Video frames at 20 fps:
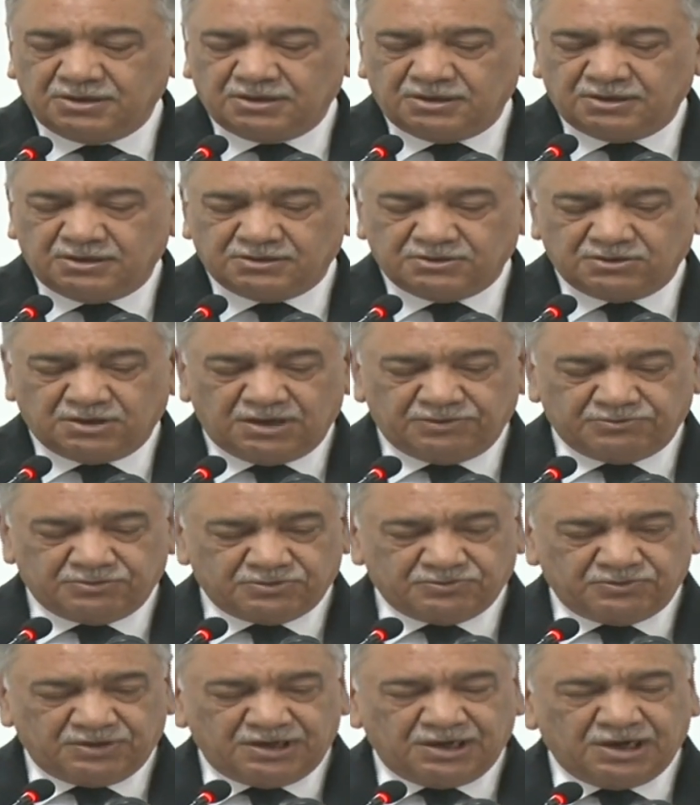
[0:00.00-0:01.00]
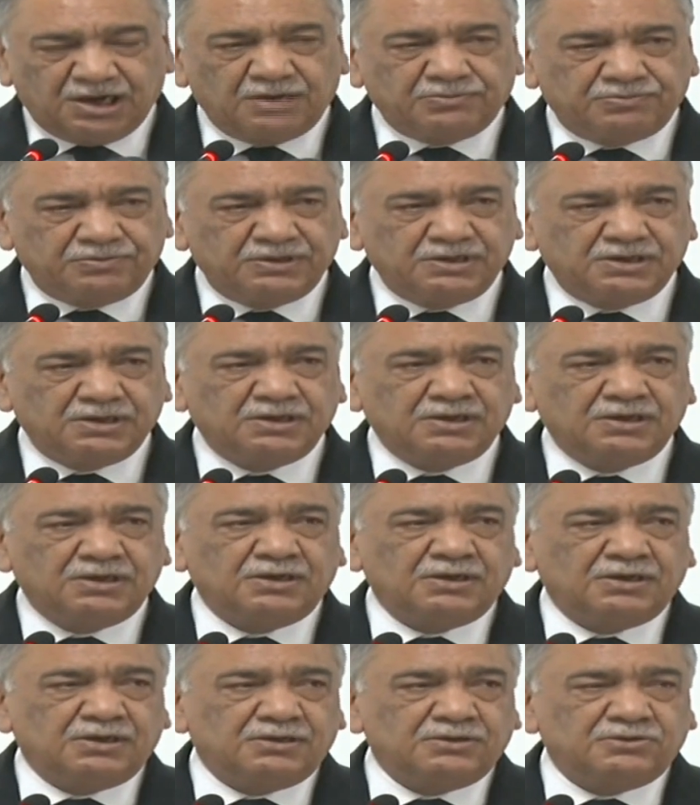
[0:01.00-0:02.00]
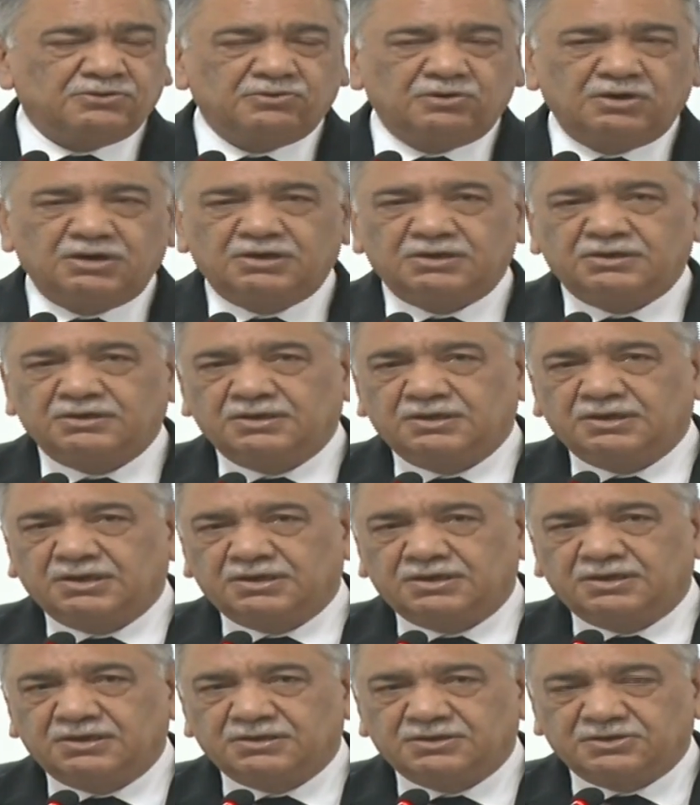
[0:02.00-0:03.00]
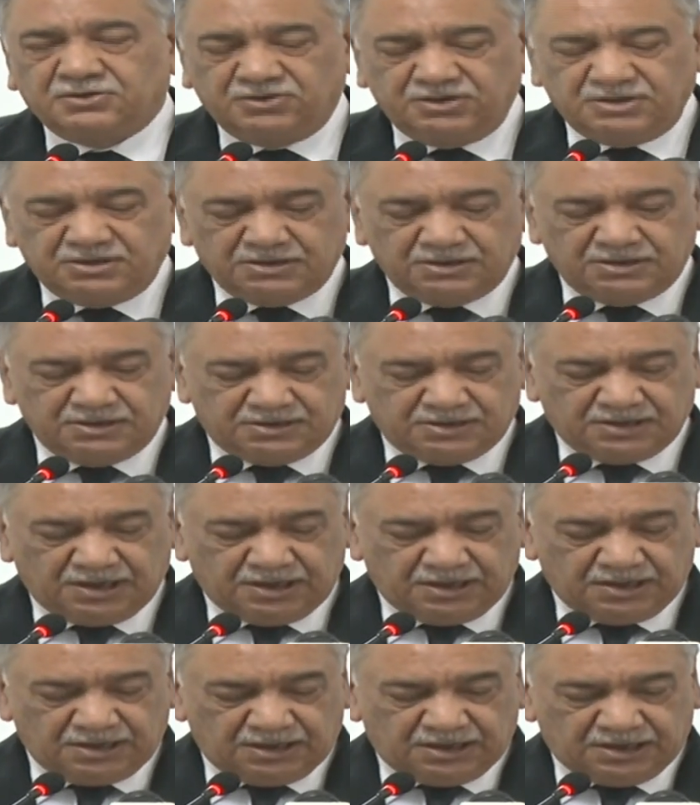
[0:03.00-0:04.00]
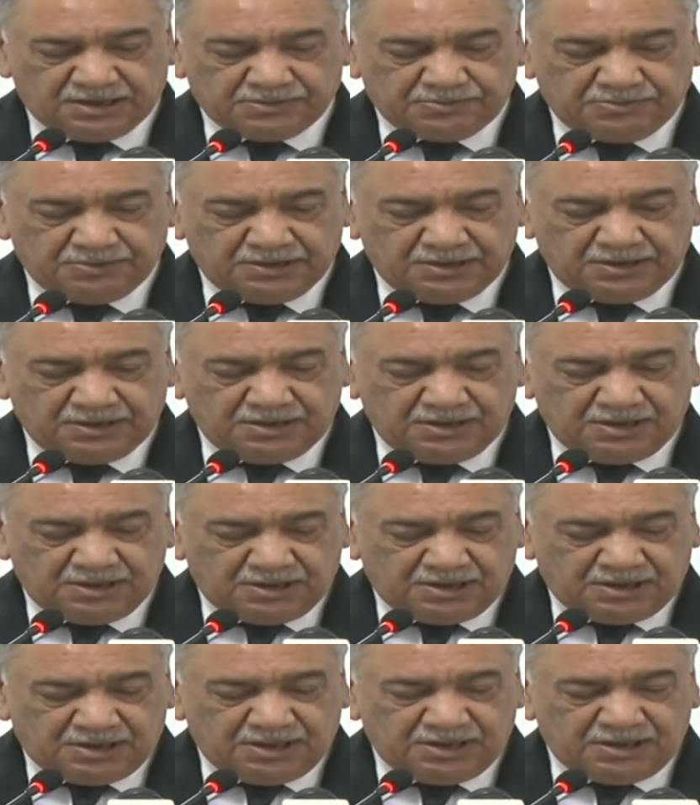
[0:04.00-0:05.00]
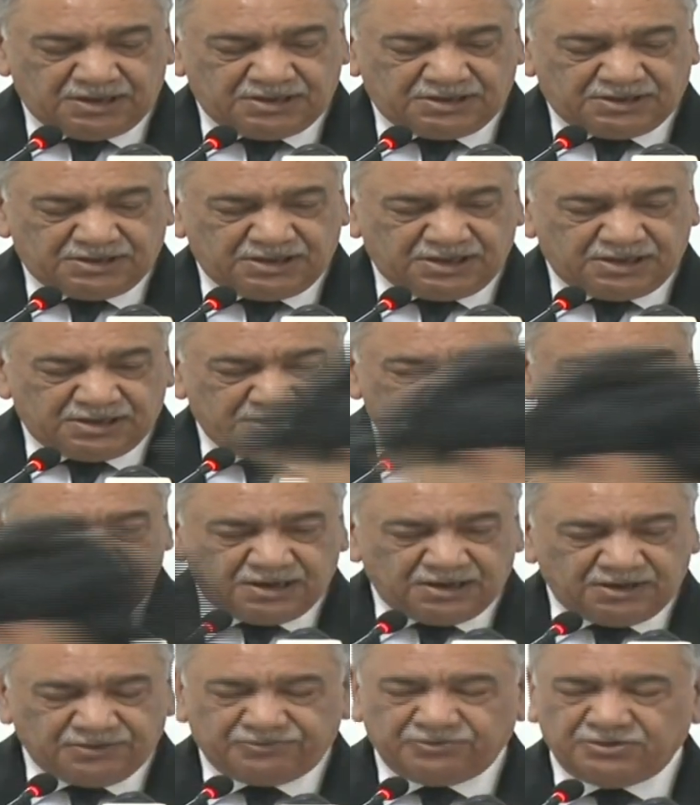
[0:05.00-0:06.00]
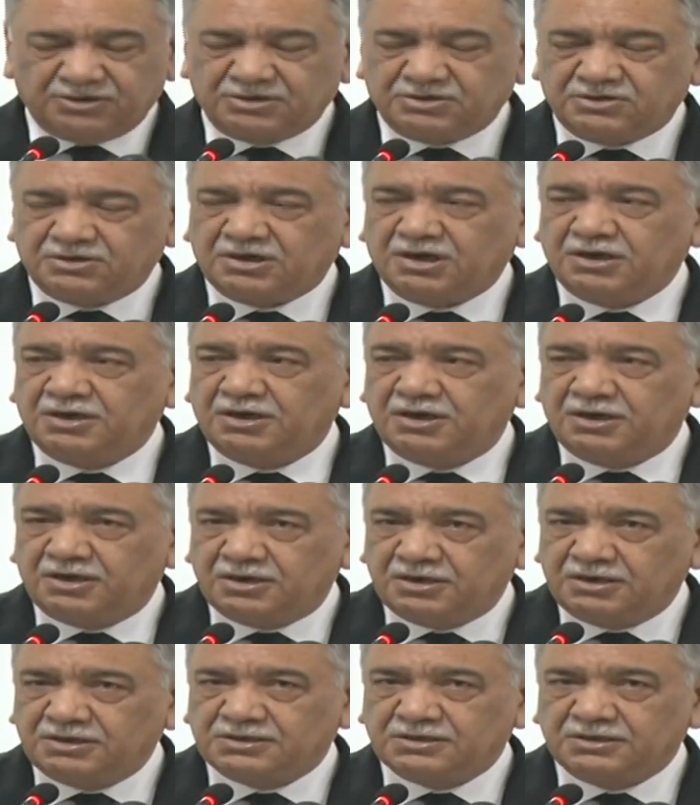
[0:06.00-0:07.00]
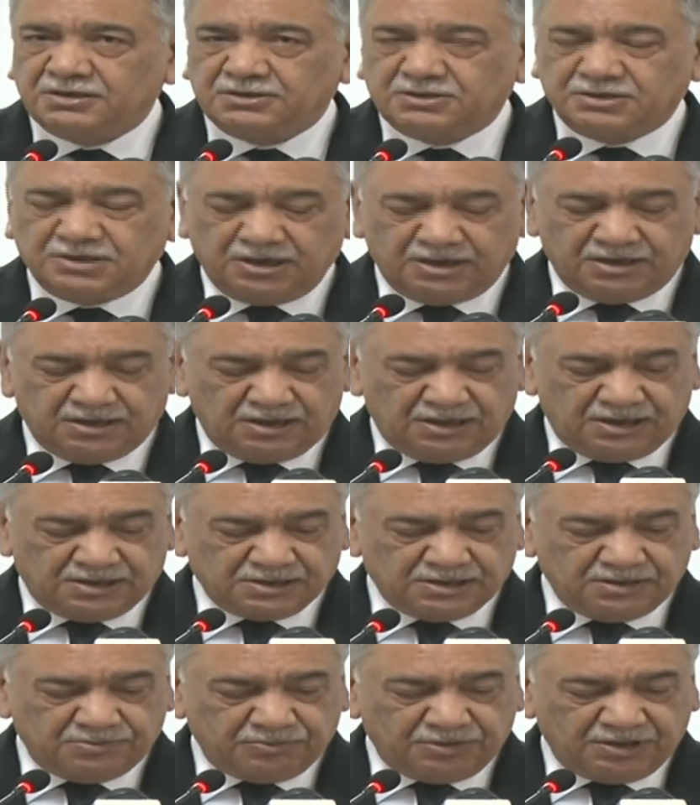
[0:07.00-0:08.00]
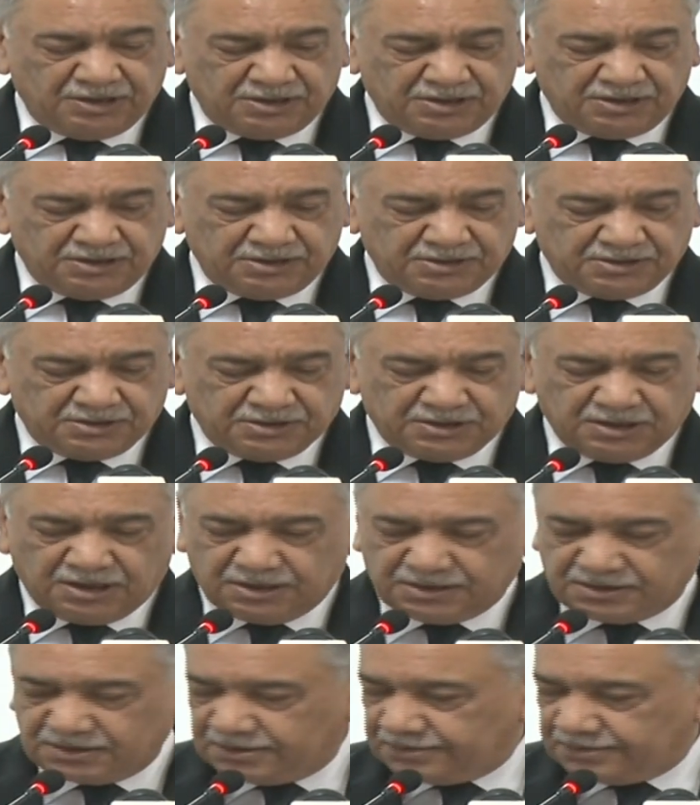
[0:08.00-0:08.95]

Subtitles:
So I was very happy to learn that this research cycle has been initiated and the first research cycle has completed its task.